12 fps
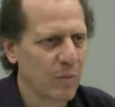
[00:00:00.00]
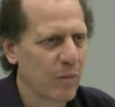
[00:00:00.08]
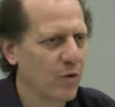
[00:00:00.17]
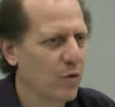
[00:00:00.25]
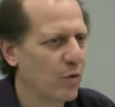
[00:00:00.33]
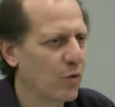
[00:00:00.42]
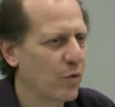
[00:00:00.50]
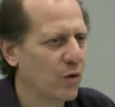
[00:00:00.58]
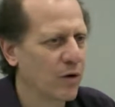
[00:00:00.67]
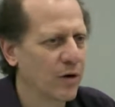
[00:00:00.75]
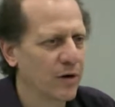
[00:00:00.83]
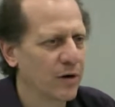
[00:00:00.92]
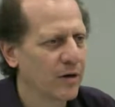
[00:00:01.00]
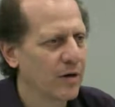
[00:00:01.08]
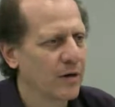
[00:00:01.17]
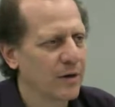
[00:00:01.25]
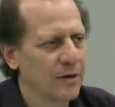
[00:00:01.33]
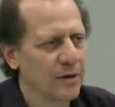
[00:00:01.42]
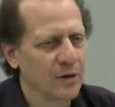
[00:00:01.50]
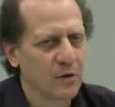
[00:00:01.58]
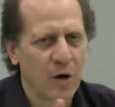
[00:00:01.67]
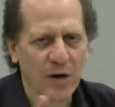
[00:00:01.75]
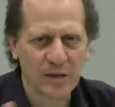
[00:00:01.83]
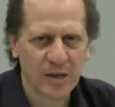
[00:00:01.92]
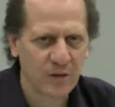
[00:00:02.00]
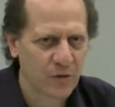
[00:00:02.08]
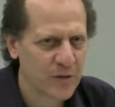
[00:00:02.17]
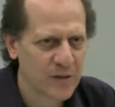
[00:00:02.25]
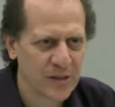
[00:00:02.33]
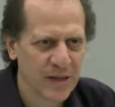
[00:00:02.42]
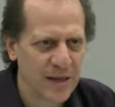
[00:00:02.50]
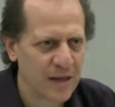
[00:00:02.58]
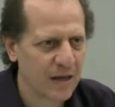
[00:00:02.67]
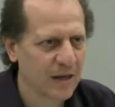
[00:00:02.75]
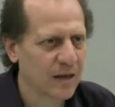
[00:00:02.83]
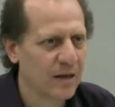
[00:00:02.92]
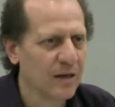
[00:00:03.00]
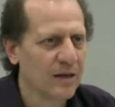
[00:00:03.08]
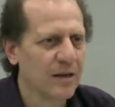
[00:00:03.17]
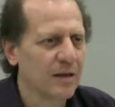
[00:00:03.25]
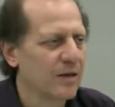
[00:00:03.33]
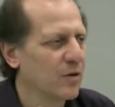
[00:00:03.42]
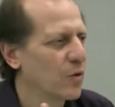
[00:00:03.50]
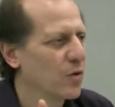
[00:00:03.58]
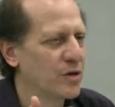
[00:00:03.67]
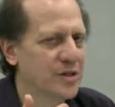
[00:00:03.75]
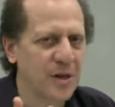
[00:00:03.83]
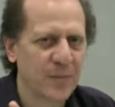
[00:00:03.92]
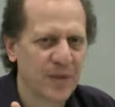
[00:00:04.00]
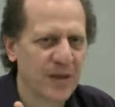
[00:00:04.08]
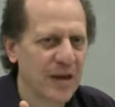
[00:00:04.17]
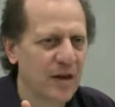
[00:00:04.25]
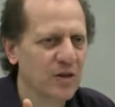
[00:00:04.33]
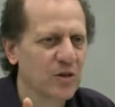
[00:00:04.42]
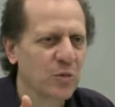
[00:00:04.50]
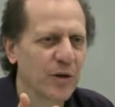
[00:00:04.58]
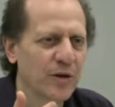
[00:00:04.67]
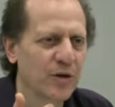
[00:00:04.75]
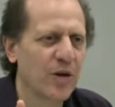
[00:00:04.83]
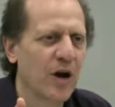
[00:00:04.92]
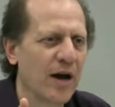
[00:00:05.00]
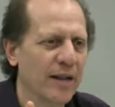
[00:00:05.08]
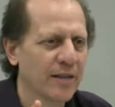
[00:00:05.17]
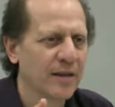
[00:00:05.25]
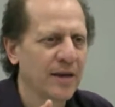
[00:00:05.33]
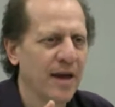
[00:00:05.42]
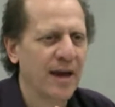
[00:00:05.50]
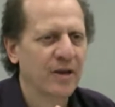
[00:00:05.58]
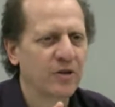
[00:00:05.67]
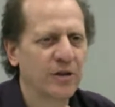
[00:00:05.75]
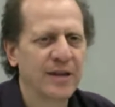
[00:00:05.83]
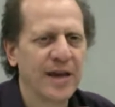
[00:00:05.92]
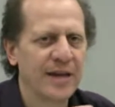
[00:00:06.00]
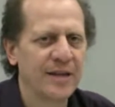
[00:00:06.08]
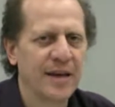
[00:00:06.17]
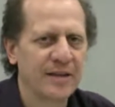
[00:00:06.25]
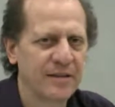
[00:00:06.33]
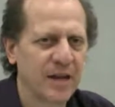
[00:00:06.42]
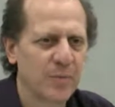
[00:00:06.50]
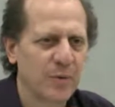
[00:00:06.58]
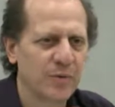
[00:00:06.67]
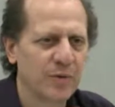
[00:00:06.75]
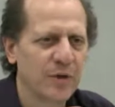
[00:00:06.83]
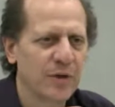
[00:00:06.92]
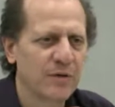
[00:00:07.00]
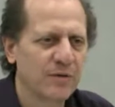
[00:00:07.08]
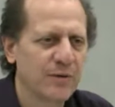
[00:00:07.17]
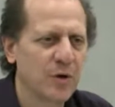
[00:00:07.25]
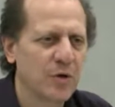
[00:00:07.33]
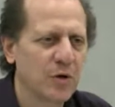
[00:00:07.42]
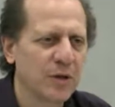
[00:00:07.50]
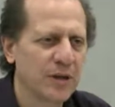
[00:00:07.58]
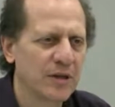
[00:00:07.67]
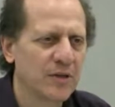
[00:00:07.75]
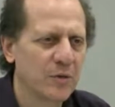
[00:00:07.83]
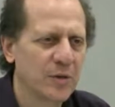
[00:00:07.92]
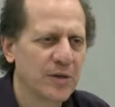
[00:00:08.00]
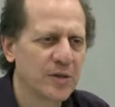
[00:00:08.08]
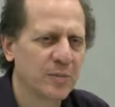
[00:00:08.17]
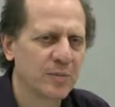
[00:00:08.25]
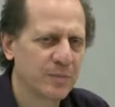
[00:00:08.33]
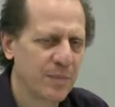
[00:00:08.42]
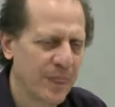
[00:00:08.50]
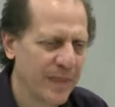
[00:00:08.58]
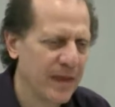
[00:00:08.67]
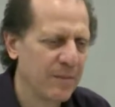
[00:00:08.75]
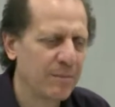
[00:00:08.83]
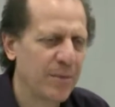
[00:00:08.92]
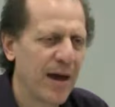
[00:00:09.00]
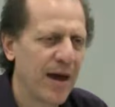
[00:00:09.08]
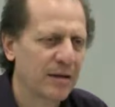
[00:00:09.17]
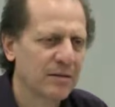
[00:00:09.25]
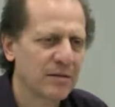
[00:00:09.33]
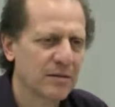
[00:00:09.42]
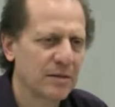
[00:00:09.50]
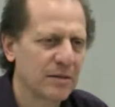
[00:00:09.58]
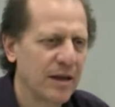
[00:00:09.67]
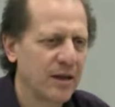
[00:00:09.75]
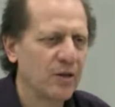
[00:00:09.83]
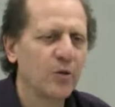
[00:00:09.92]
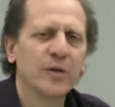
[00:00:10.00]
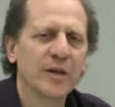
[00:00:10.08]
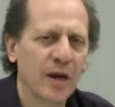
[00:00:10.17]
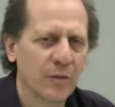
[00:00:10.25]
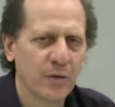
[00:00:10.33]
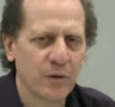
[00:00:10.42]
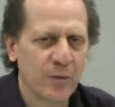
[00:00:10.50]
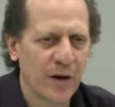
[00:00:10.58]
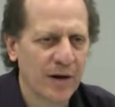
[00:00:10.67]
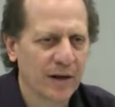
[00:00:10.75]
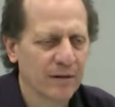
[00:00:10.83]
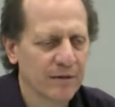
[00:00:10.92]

or cross-country skiing or something else where you're not actually getting that type of focal increased impact that you would get with running.